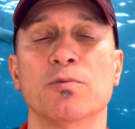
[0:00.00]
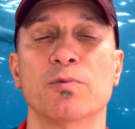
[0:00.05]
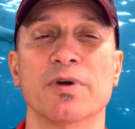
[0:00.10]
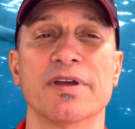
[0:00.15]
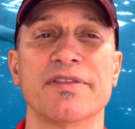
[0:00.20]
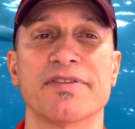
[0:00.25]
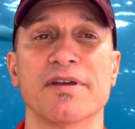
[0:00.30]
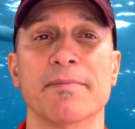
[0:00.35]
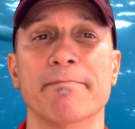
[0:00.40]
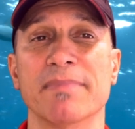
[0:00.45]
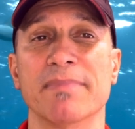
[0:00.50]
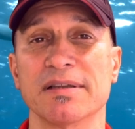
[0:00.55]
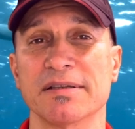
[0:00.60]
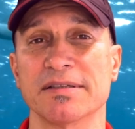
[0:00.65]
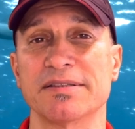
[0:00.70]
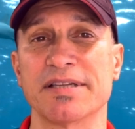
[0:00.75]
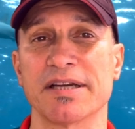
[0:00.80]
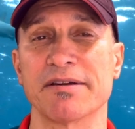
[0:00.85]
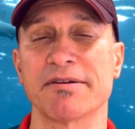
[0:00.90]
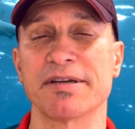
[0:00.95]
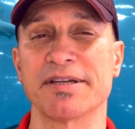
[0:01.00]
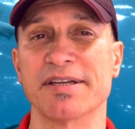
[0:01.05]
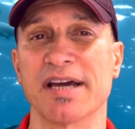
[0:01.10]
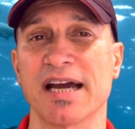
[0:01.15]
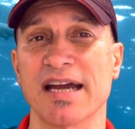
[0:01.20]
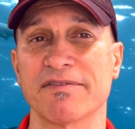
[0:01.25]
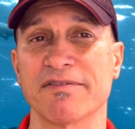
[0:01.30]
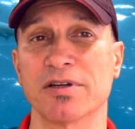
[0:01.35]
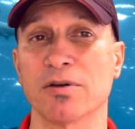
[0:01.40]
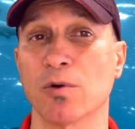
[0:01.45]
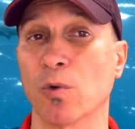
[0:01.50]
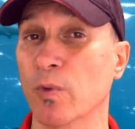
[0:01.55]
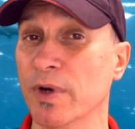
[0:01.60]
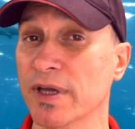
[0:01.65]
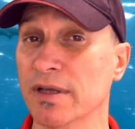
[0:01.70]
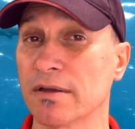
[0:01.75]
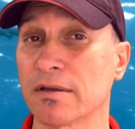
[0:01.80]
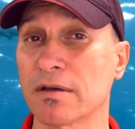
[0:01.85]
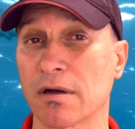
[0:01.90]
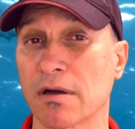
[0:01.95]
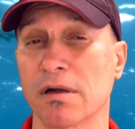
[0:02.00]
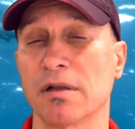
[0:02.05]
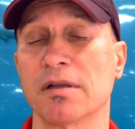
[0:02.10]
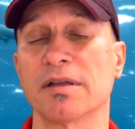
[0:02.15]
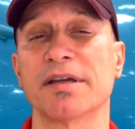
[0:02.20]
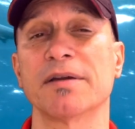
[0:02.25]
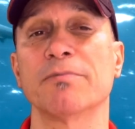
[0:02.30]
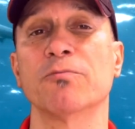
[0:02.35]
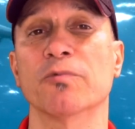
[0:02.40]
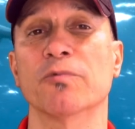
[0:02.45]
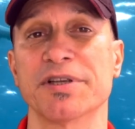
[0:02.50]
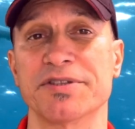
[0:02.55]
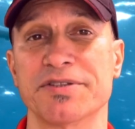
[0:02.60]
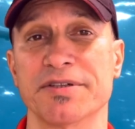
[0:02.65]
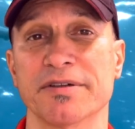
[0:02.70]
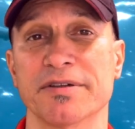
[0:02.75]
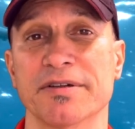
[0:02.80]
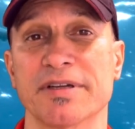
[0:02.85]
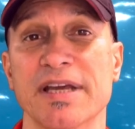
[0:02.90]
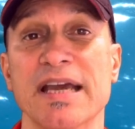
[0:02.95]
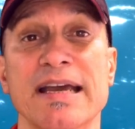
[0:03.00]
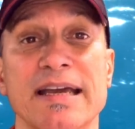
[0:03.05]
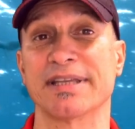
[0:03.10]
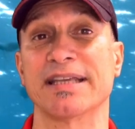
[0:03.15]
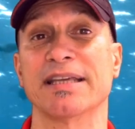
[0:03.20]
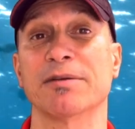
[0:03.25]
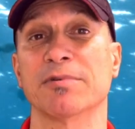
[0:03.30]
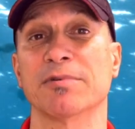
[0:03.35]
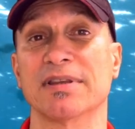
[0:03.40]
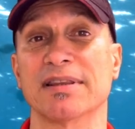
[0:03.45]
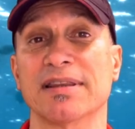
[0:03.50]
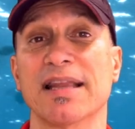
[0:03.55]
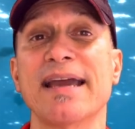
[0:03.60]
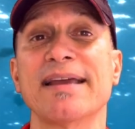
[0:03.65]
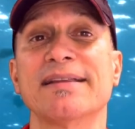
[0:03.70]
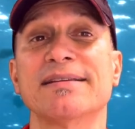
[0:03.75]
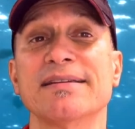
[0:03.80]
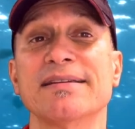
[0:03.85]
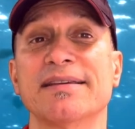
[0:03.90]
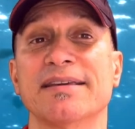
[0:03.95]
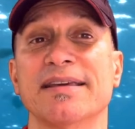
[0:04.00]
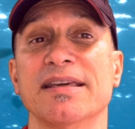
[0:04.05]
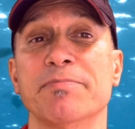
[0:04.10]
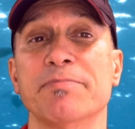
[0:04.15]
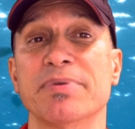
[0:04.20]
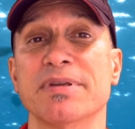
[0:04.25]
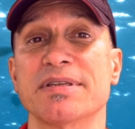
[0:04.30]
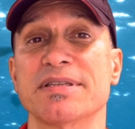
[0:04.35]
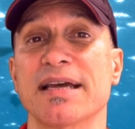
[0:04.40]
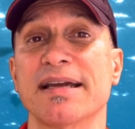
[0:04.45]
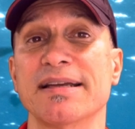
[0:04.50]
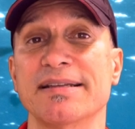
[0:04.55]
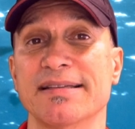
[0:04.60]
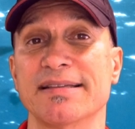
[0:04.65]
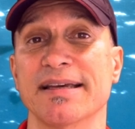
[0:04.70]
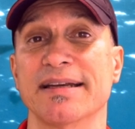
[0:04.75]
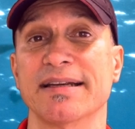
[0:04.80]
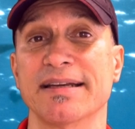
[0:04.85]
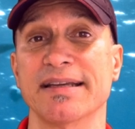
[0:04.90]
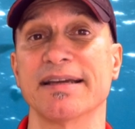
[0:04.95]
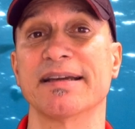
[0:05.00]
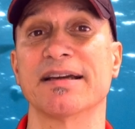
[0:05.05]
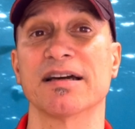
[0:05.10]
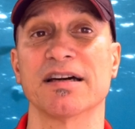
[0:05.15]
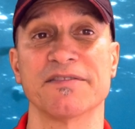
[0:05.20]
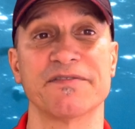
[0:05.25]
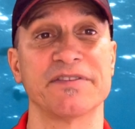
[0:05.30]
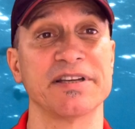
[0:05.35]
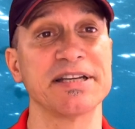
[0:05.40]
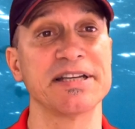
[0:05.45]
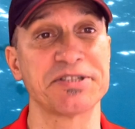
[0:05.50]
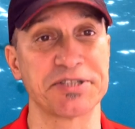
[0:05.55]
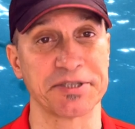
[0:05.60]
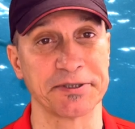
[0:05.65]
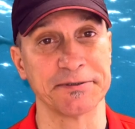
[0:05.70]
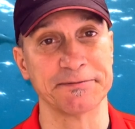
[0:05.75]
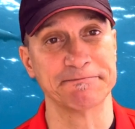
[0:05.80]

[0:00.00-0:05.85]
with a military diver, we'll call him Richard. He would like to keep his identity confidential.